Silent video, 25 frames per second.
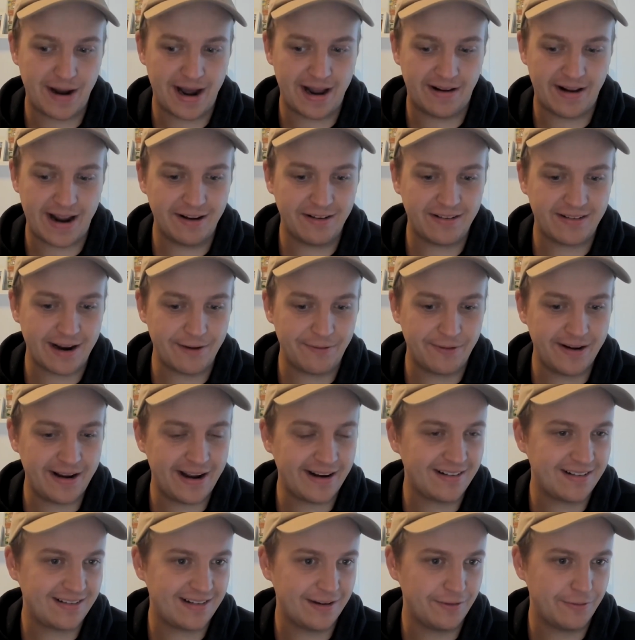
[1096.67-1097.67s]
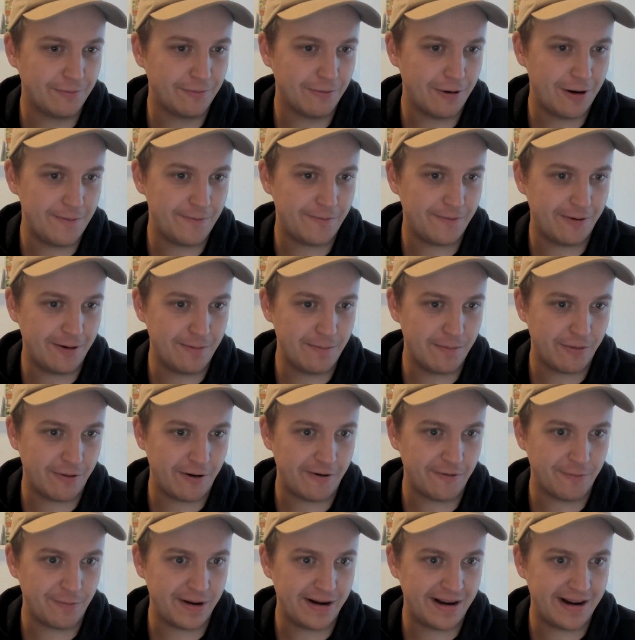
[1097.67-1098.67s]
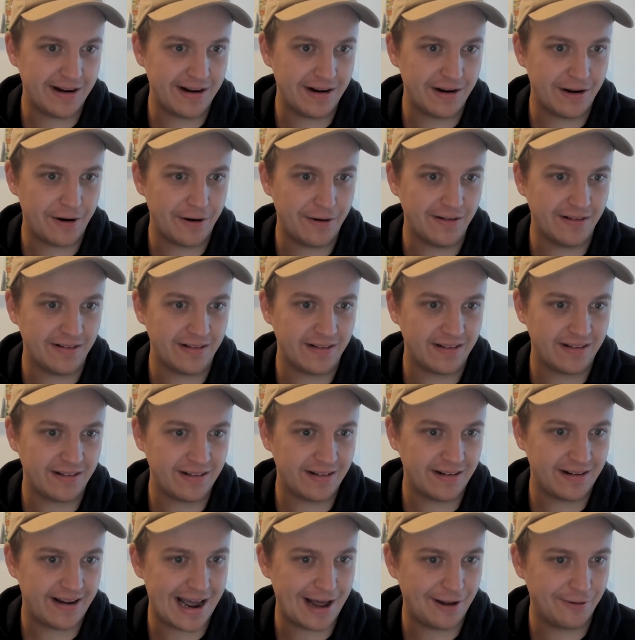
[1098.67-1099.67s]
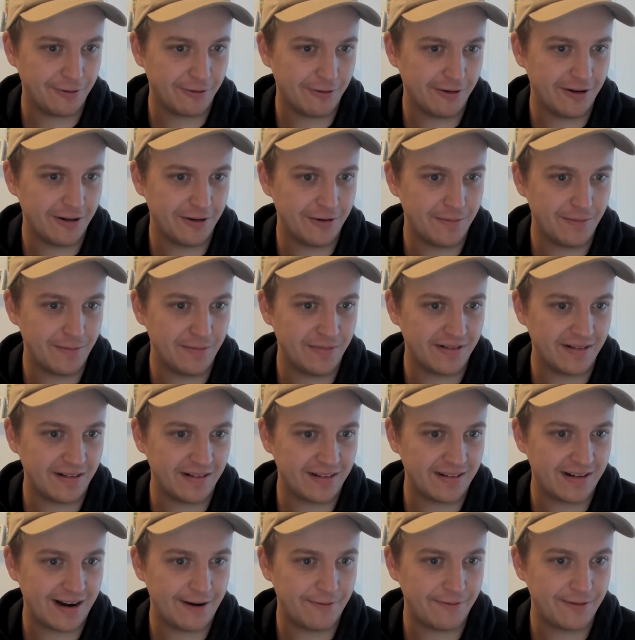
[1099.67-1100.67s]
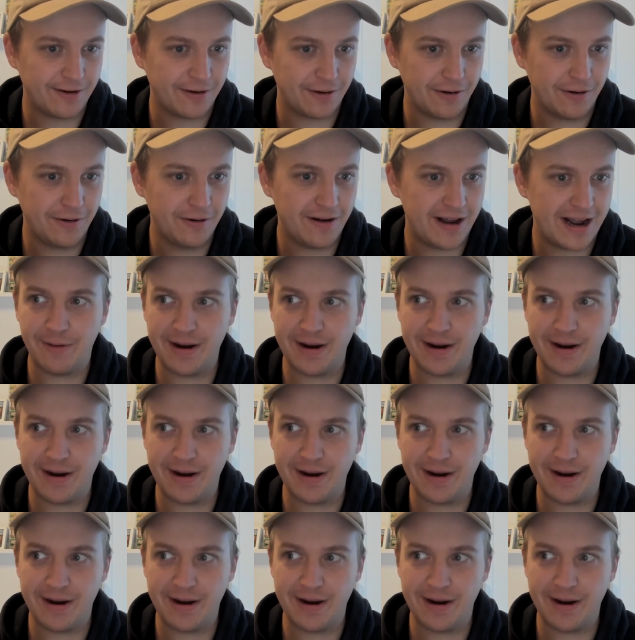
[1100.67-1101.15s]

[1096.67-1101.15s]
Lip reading: But there's definitely like still room for improvement in those algorithms and stuff too.